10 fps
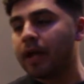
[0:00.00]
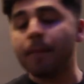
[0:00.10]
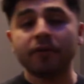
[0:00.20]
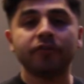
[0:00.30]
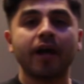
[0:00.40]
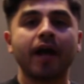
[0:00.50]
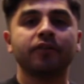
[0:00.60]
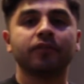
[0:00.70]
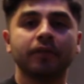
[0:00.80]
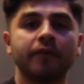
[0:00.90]
I miss you
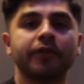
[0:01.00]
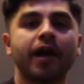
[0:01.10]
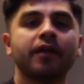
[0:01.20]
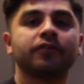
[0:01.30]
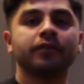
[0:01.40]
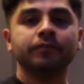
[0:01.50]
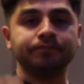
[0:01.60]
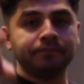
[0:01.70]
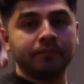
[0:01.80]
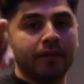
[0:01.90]
guys. Love you guys.
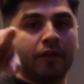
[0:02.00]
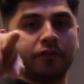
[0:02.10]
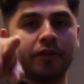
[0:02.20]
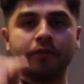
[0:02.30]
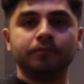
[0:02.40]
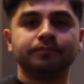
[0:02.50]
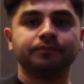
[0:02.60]
I'll see you.